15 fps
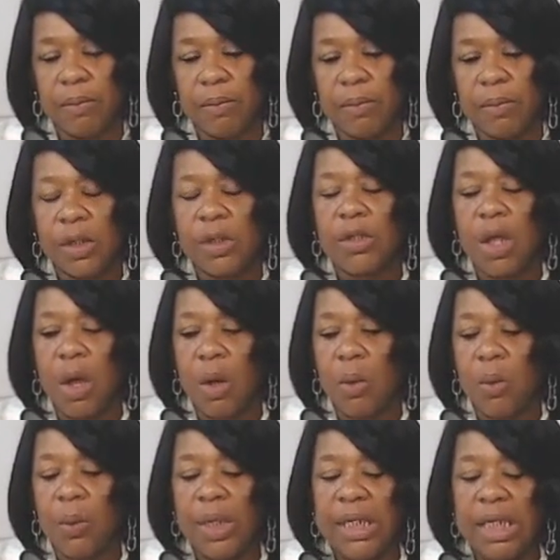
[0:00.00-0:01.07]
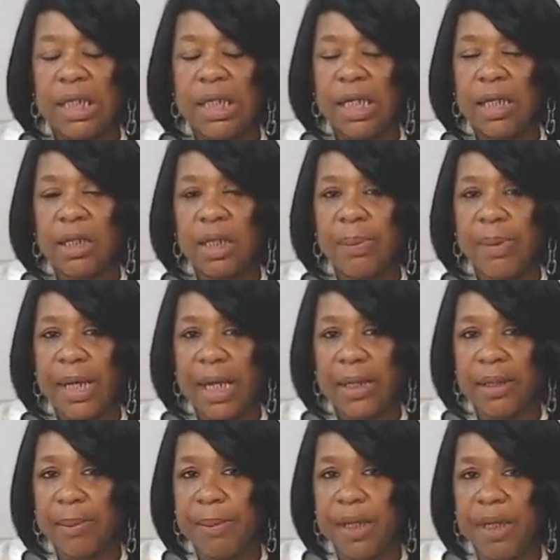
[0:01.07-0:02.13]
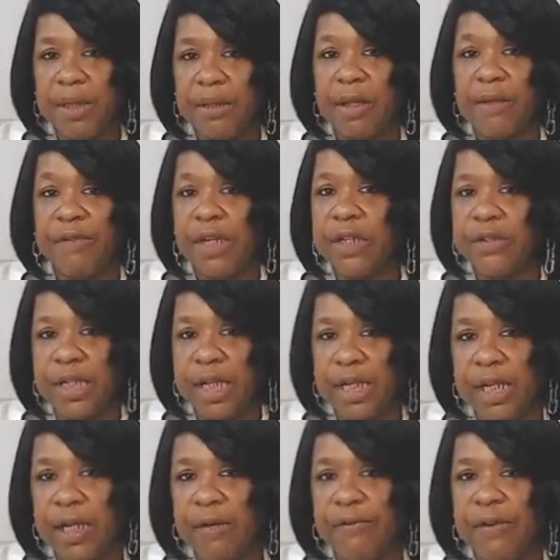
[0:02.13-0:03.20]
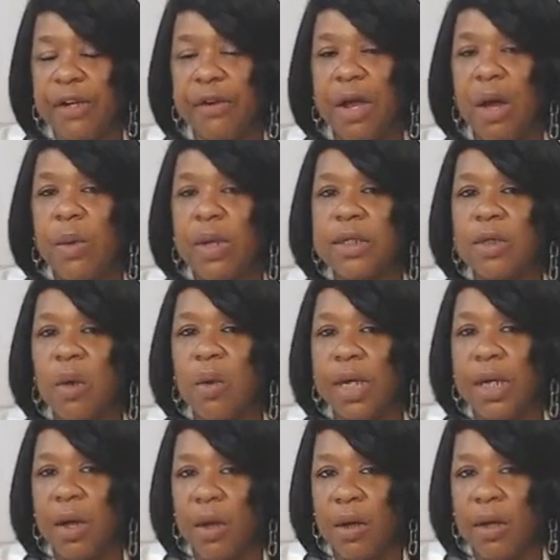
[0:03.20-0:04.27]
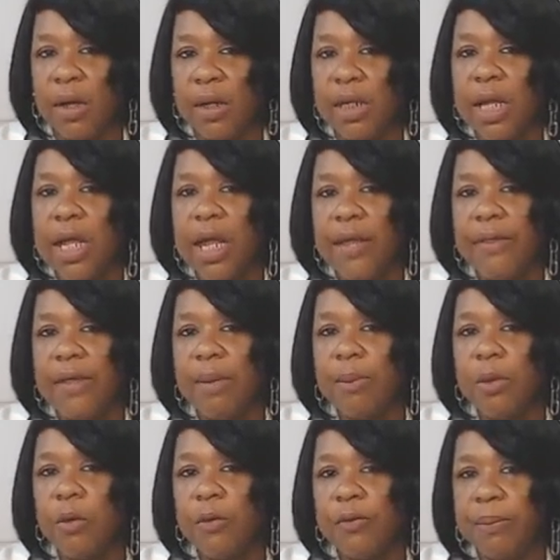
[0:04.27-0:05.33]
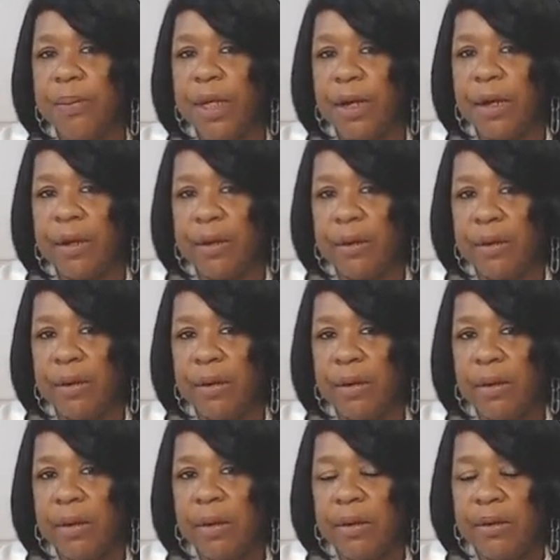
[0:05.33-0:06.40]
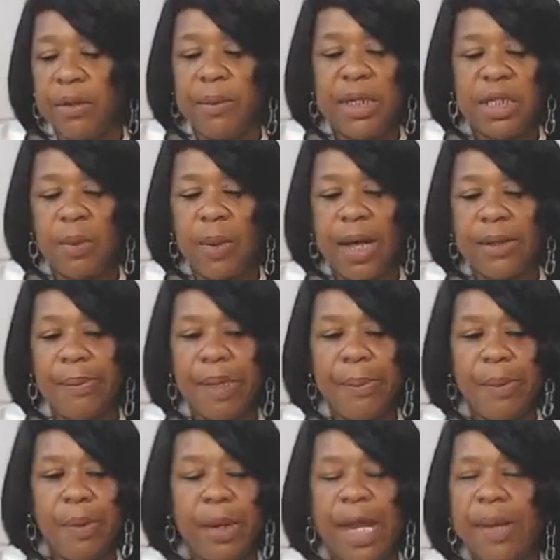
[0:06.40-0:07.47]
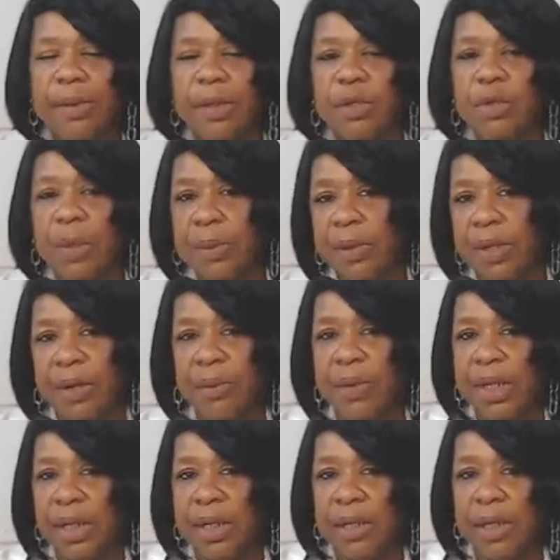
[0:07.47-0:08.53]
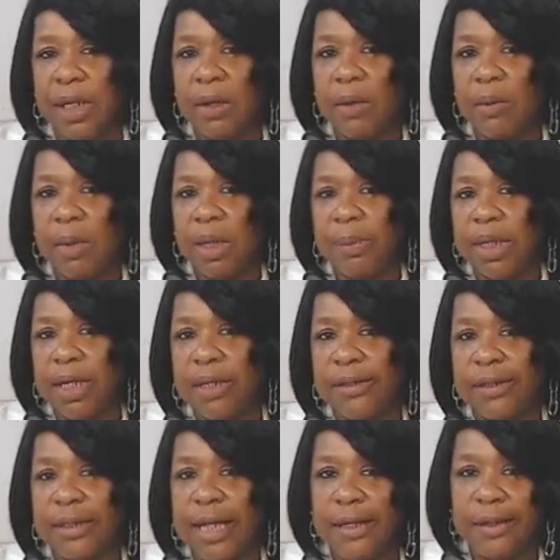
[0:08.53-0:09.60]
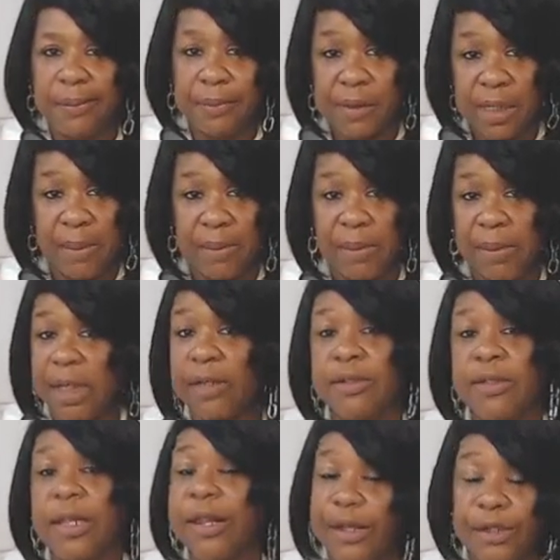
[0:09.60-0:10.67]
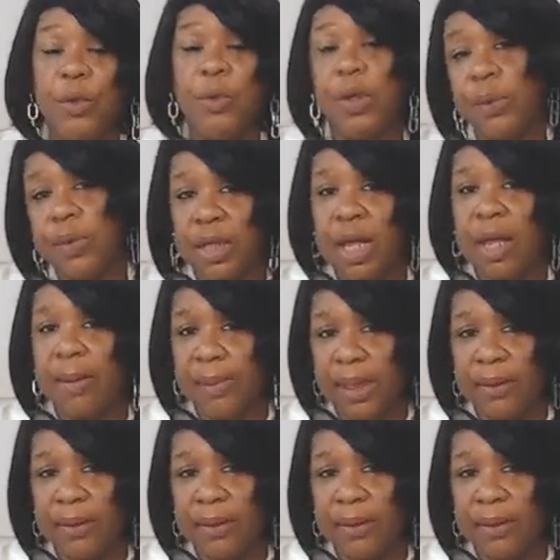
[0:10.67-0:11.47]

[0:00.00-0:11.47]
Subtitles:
So we need to get to the planning committees of each city, figure out what's going on, and then move from there. The reason why the people were able to triple their rent in Inglewood because the stadium was coming, because so they knew it was coming.